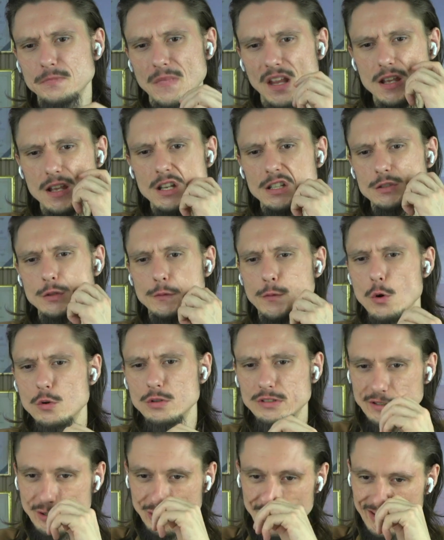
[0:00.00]
So
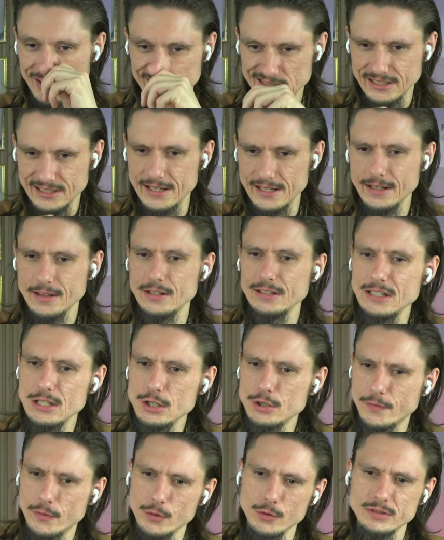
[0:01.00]
focusing on understanding the niche
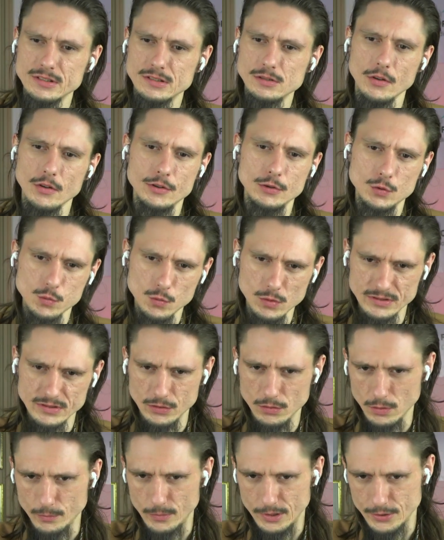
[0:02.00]
first, not the tools and
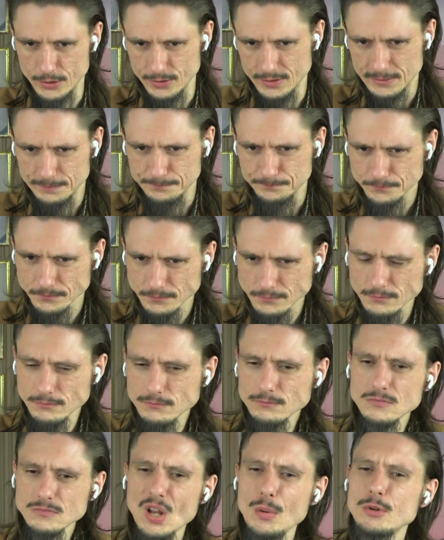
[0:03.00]
automations,
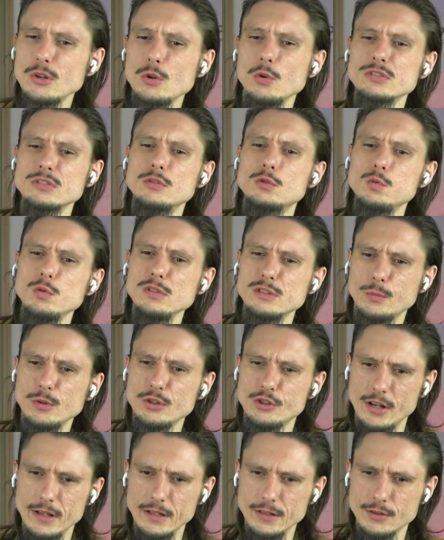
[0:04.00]
because the tools will
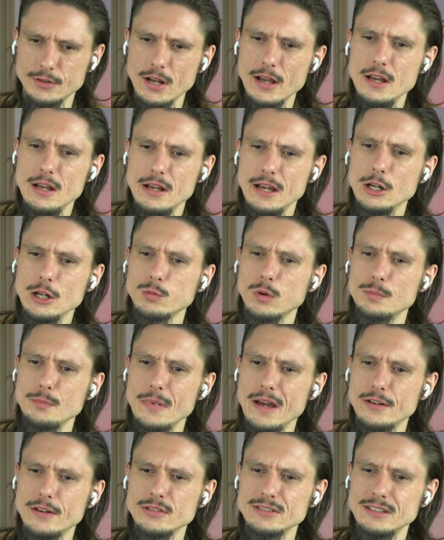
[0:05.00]
change, and what
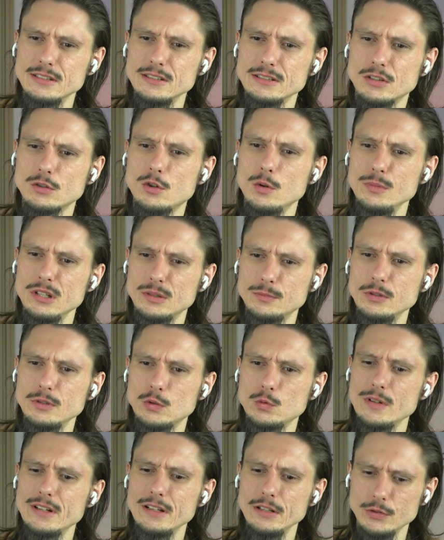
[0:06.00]
matters is the commitment
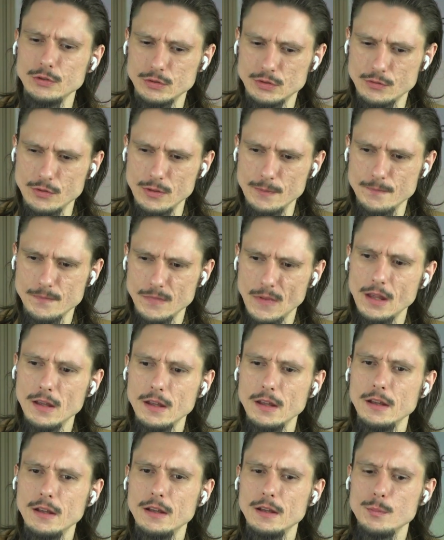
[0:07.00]
to an industry.
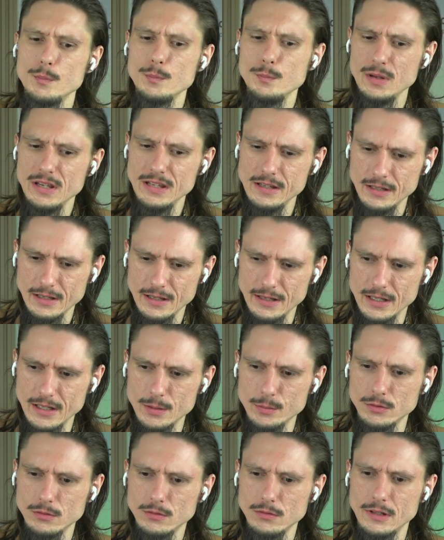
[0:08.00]
Being
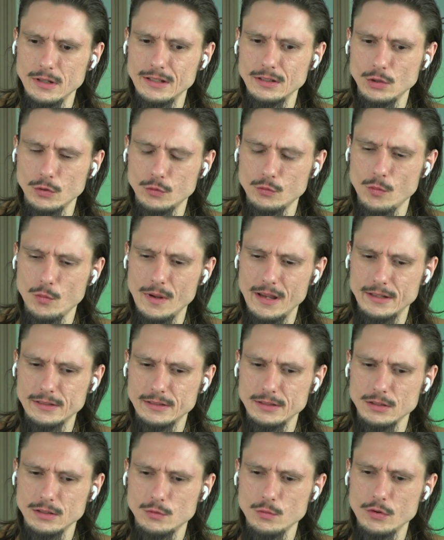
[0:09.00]
able and not
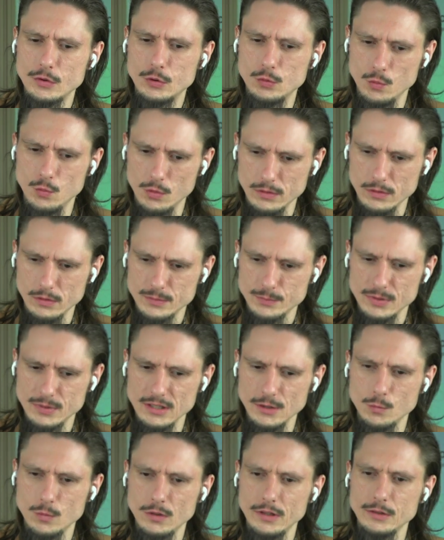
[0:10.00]
romantic to the tools,
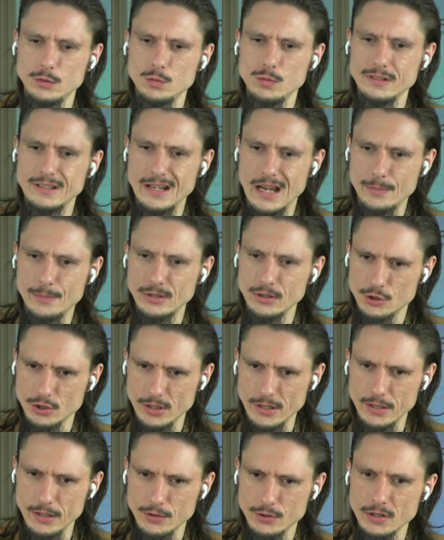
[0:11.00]
being willing to adapt and
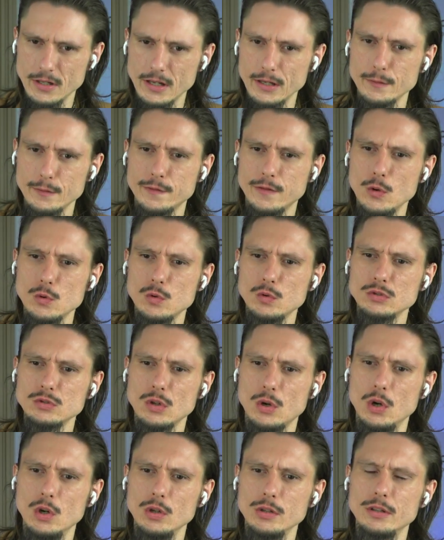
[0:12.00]
change, and focus
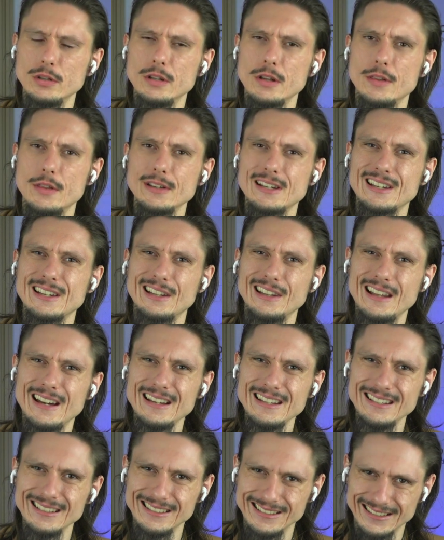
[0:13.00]
on the
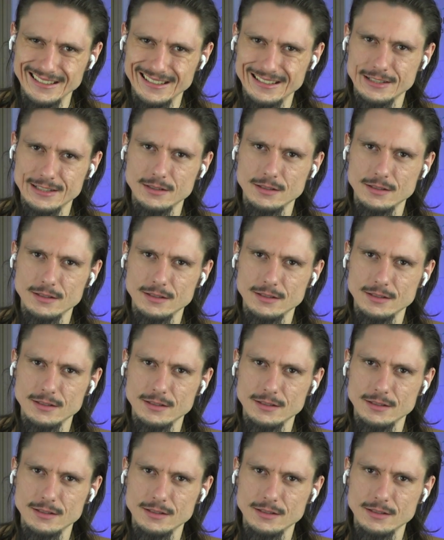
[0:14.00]
client,